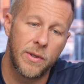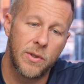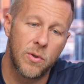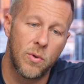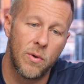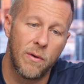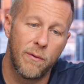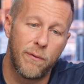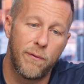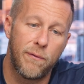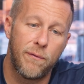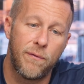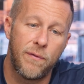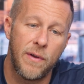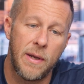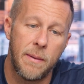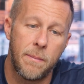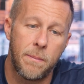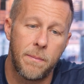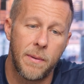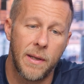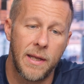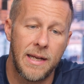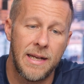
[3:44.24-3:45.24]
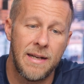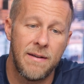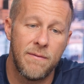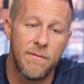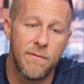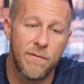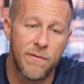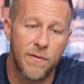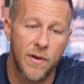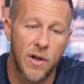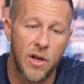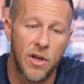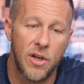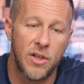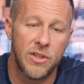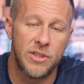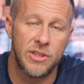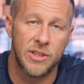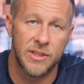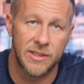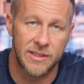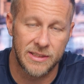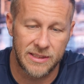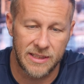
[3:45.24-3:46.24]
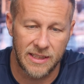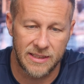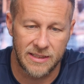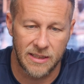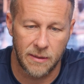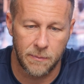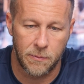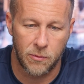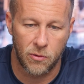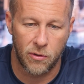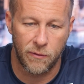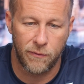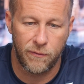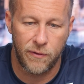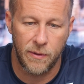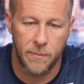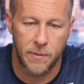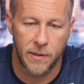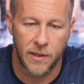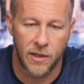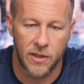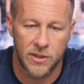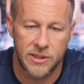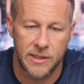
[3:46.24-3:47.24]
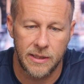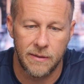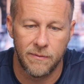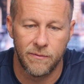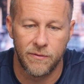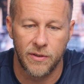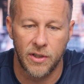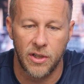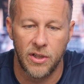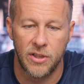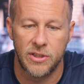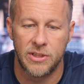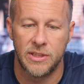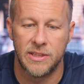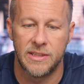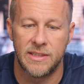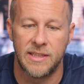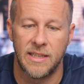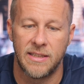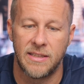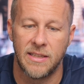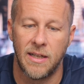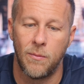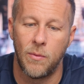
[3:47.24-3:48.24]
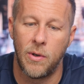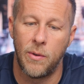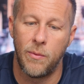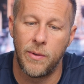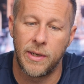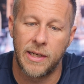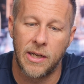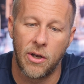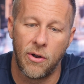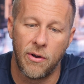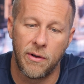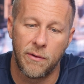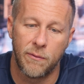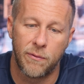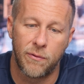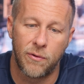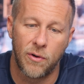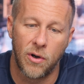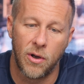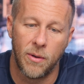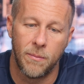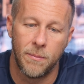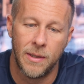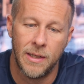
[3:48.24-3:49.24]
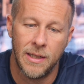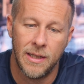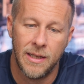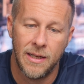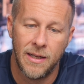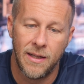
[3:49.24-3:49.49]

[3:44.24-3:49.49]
we call a fib inversion setup, or a Fibonacci inversion setup, where we're going from